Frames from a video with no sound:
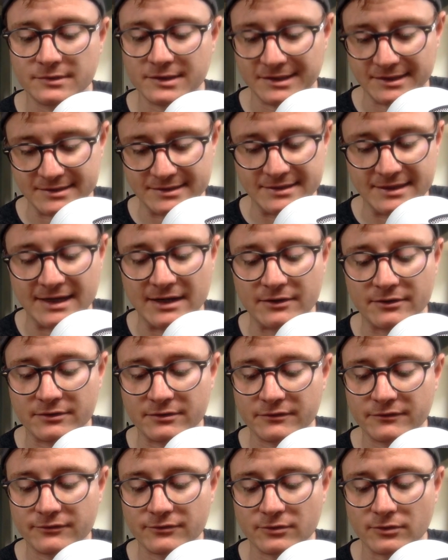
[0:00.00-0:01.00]
is down on
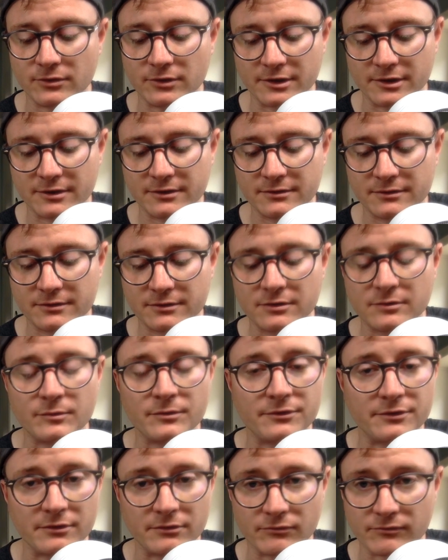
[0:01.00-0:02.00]
the floor with a